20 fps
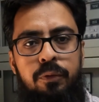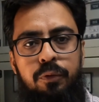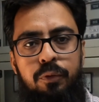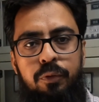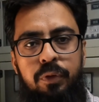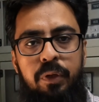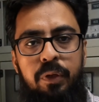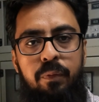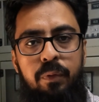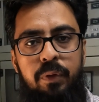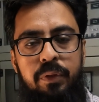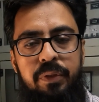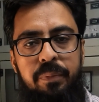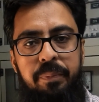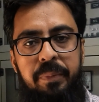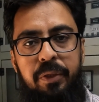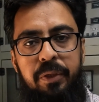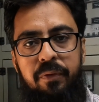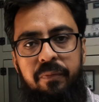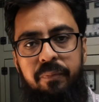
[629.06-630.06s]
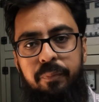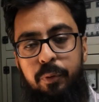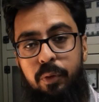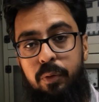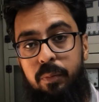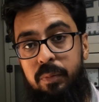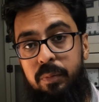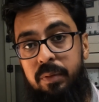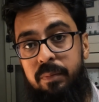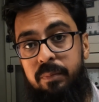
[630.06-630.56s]
So there was a bit of
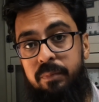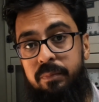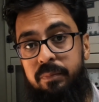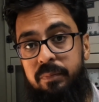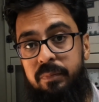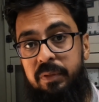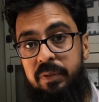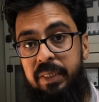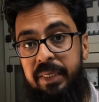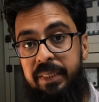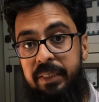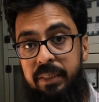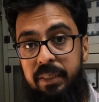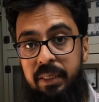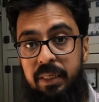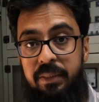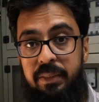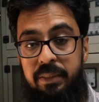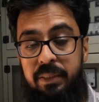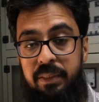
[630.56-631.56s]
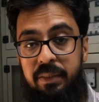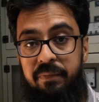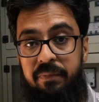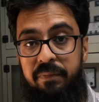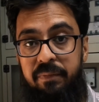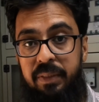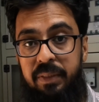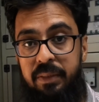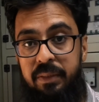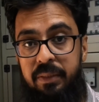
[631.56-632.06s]
problem at Nasik
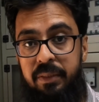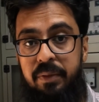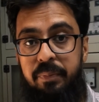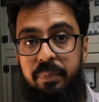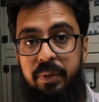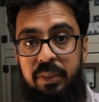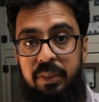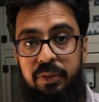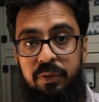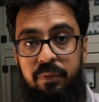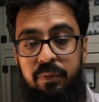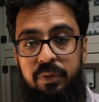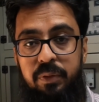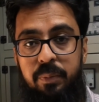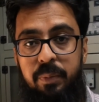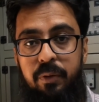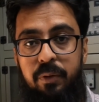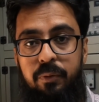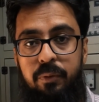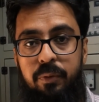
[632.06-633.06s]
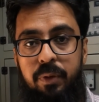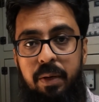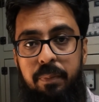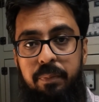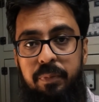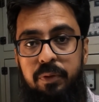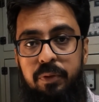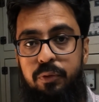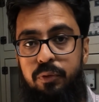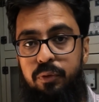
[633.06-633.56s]
when the departure was about to
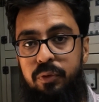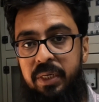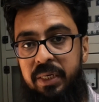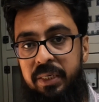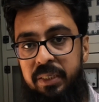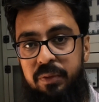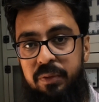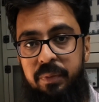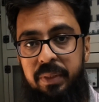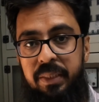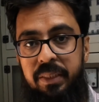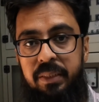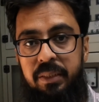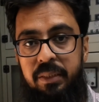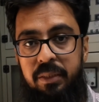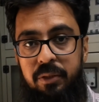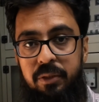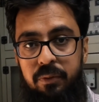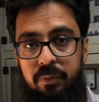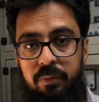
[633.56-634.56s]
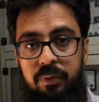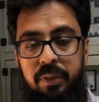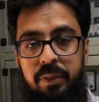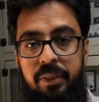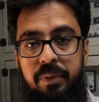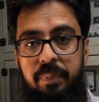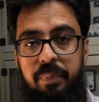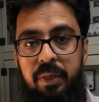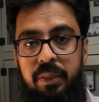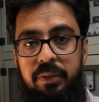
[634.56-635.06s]
happen, so that is why I didn't took
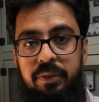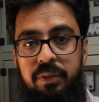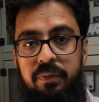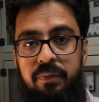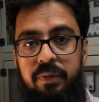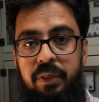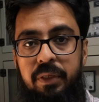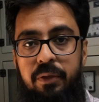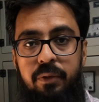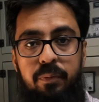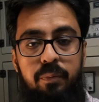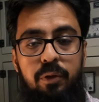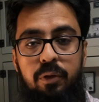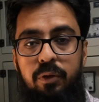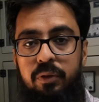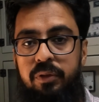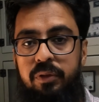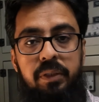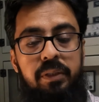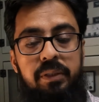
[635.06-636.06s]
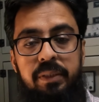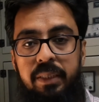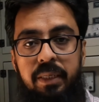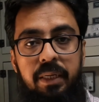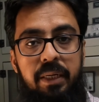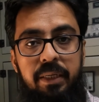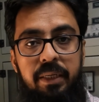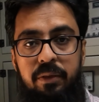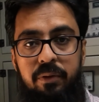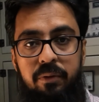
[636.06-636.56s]
the departure video, because they
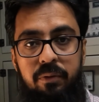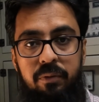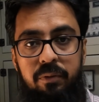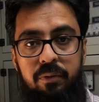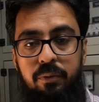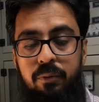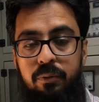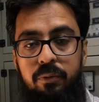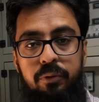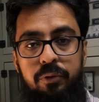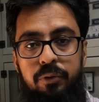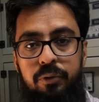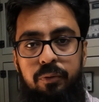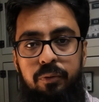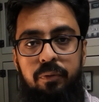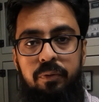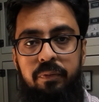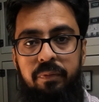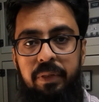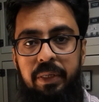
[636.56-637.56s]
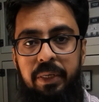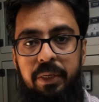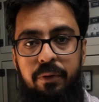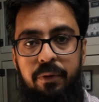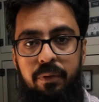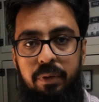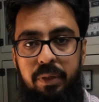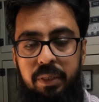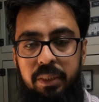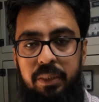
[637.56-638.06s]
said like don't shoot
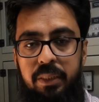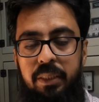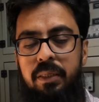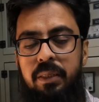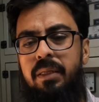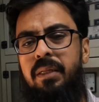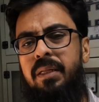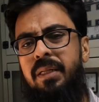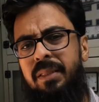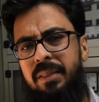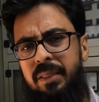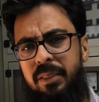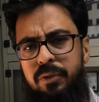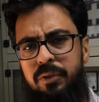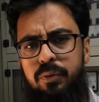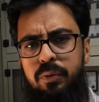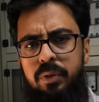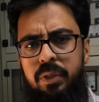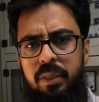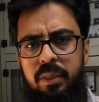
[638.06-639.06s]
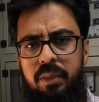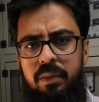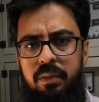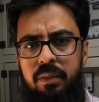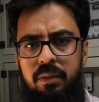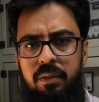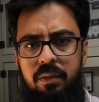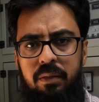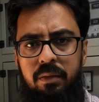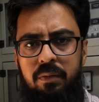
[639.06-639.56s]
video or anything. It's okay,
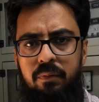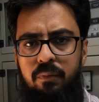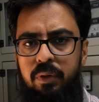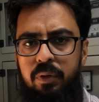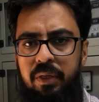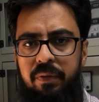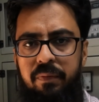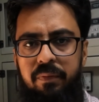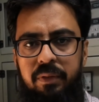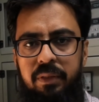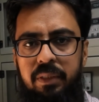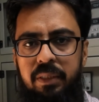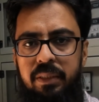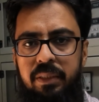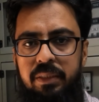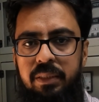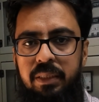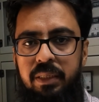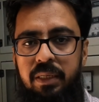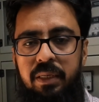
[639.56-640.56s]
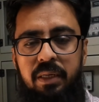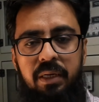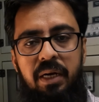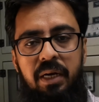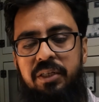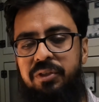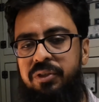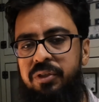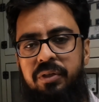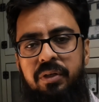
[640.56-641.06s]
whatever they say
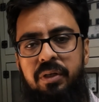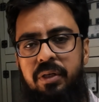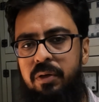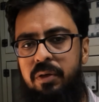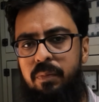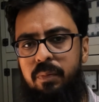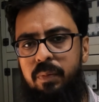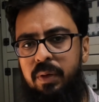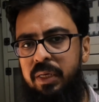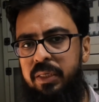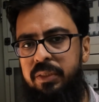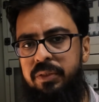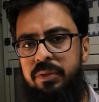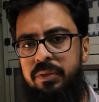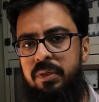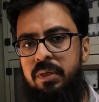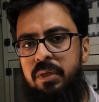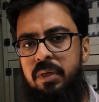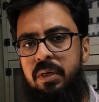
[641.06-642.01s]
I generally oblige.